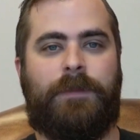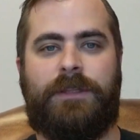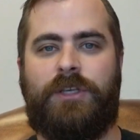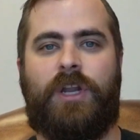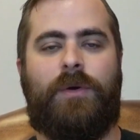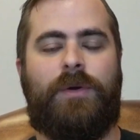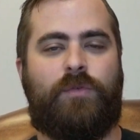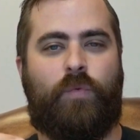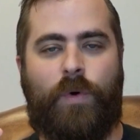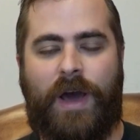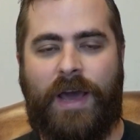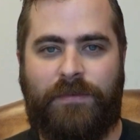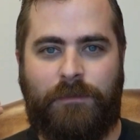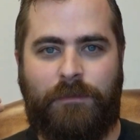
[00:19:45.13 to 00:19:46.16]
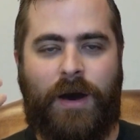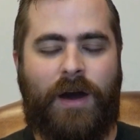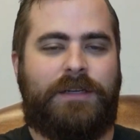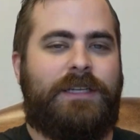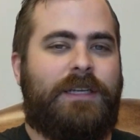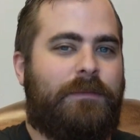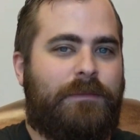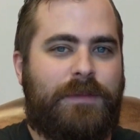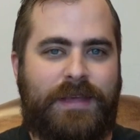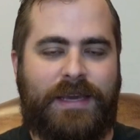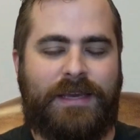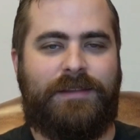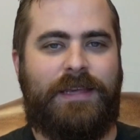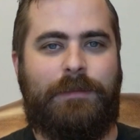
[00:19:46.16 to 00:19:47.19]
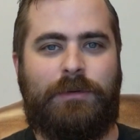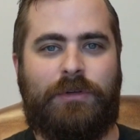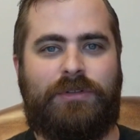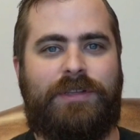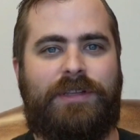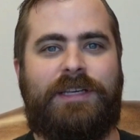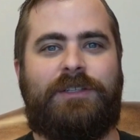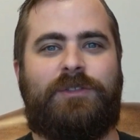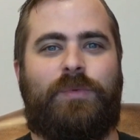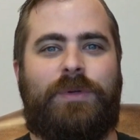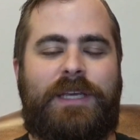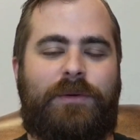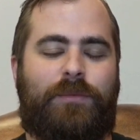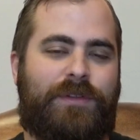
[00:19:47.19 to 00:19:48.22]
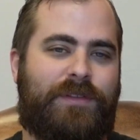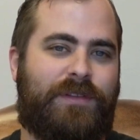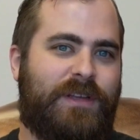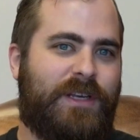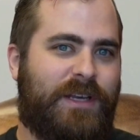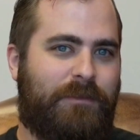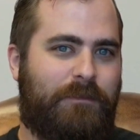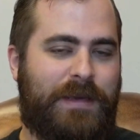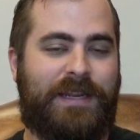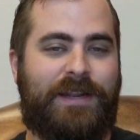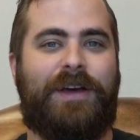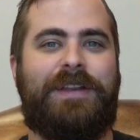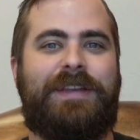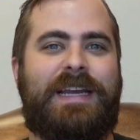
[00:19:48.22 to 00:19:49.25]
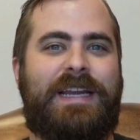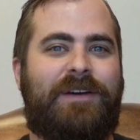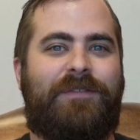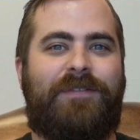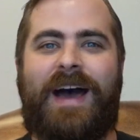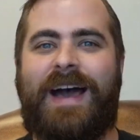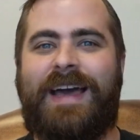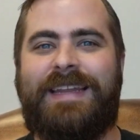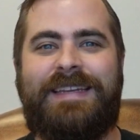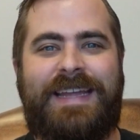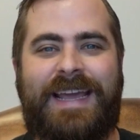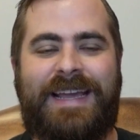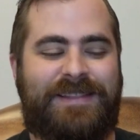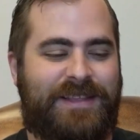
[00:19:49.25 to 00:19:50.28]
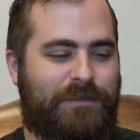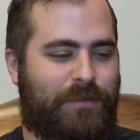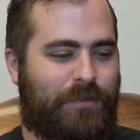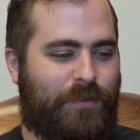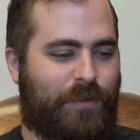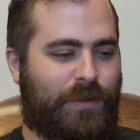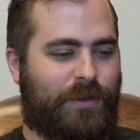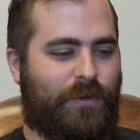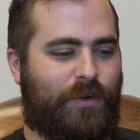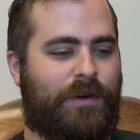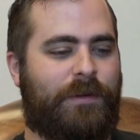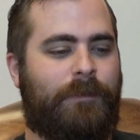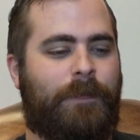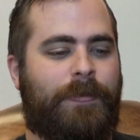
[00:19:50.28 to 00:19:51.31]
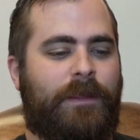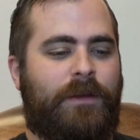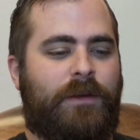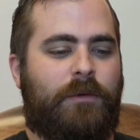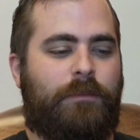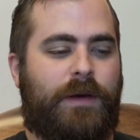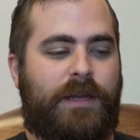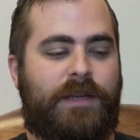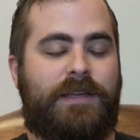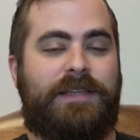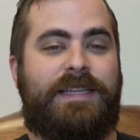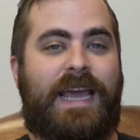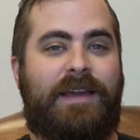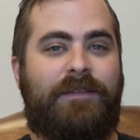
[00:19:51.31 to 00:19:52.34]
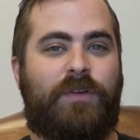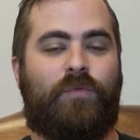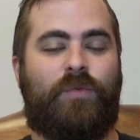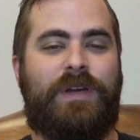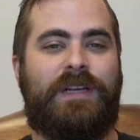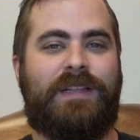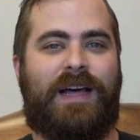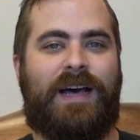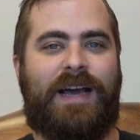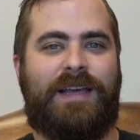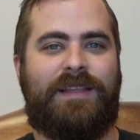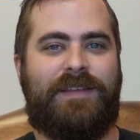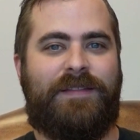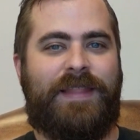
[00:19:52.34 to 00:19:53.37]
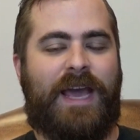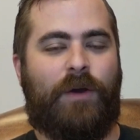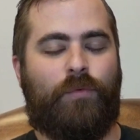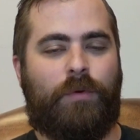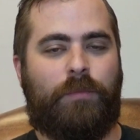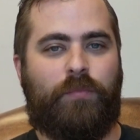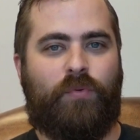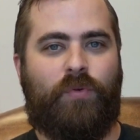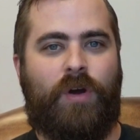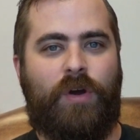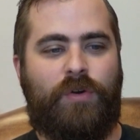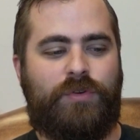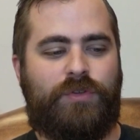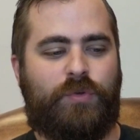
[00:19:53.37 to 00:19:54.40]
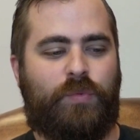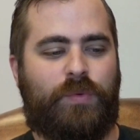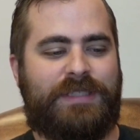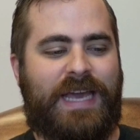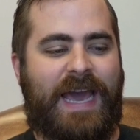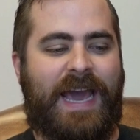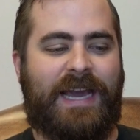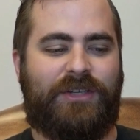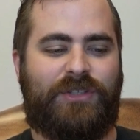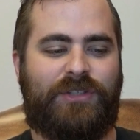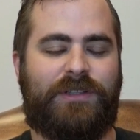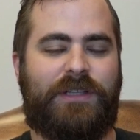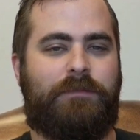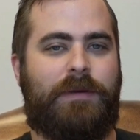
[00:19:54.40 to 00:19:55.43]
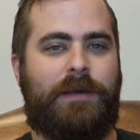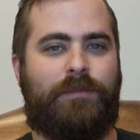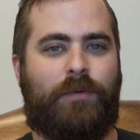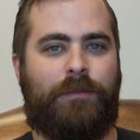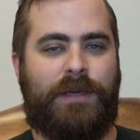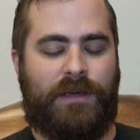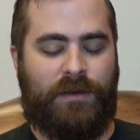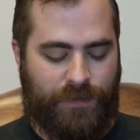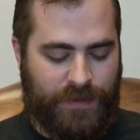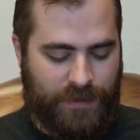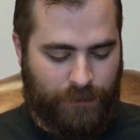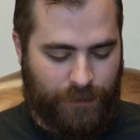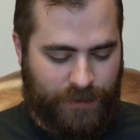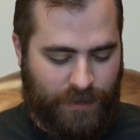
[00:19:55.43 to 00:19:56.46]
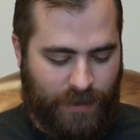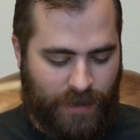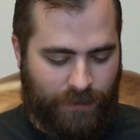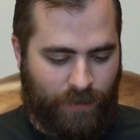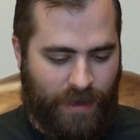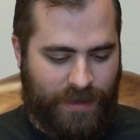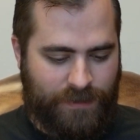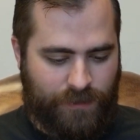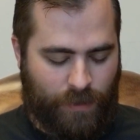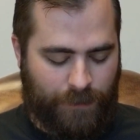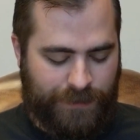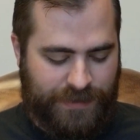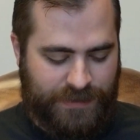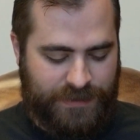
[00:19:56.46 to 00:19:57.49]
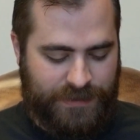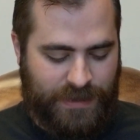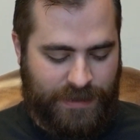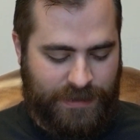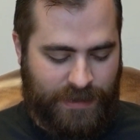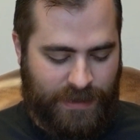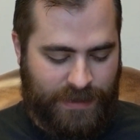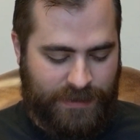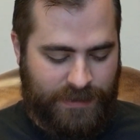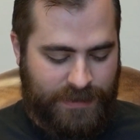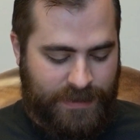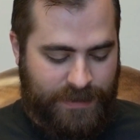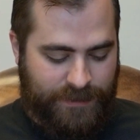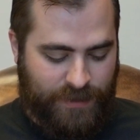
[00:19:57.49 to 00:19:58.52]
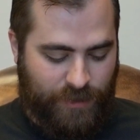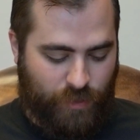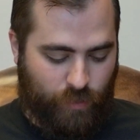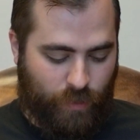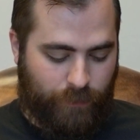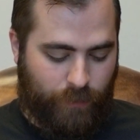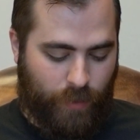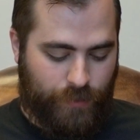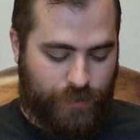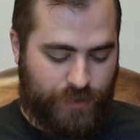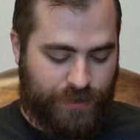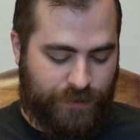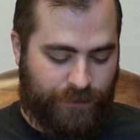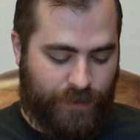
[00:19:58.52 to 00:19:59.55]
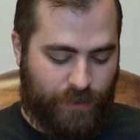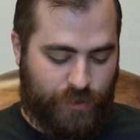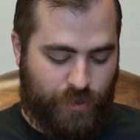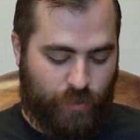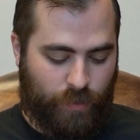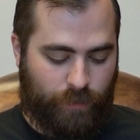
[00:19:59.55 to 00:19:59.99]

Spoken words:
His wife mocked him, 2 Samuel 6, when he was being undignified and dancing before the Lord. But David realized that that reproach was actually people being offended with God, right? Psalm 69:9 says, the reproaches of those who